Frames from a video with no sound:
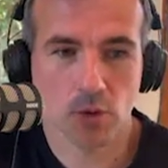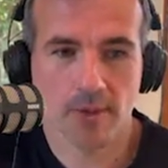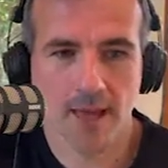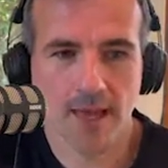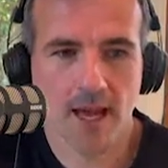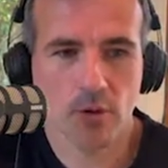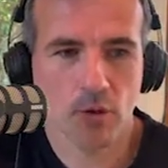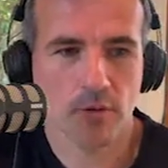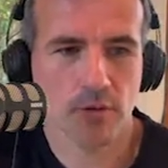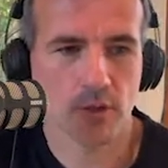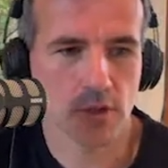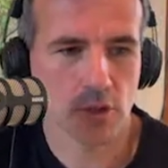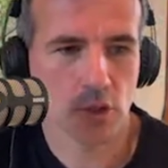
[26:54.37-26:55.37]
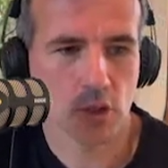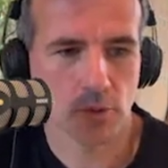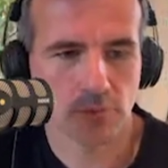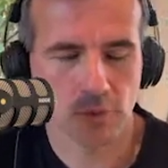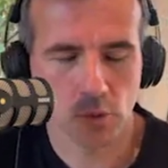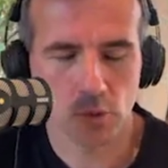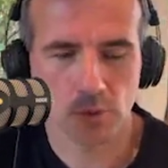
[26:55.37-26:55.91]
and they are on the shop
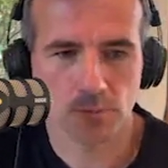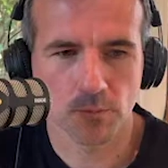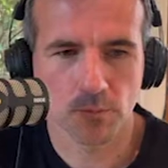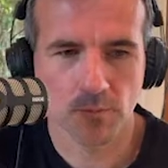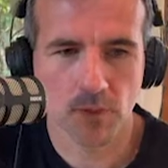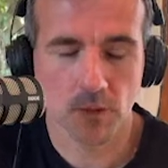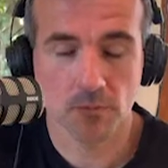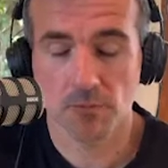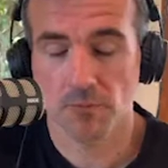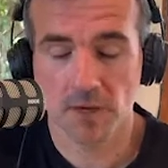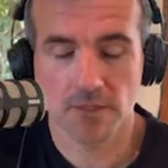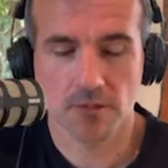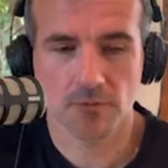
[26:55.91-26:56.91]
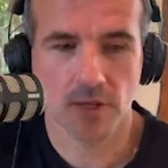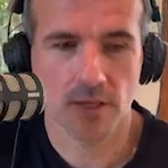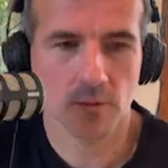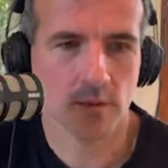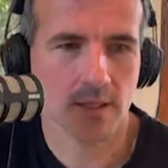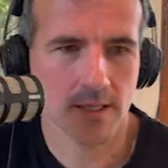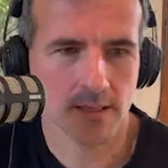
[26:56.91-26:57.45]
floor, you know, face to face
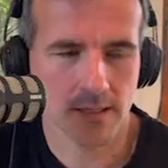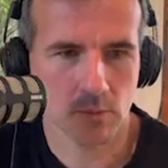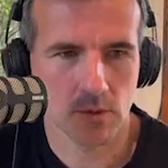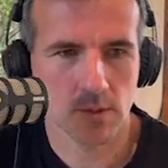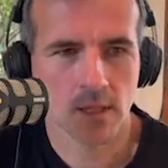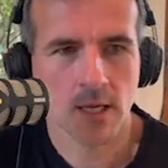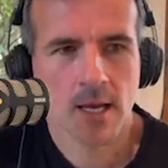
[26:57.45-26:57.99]
with customers.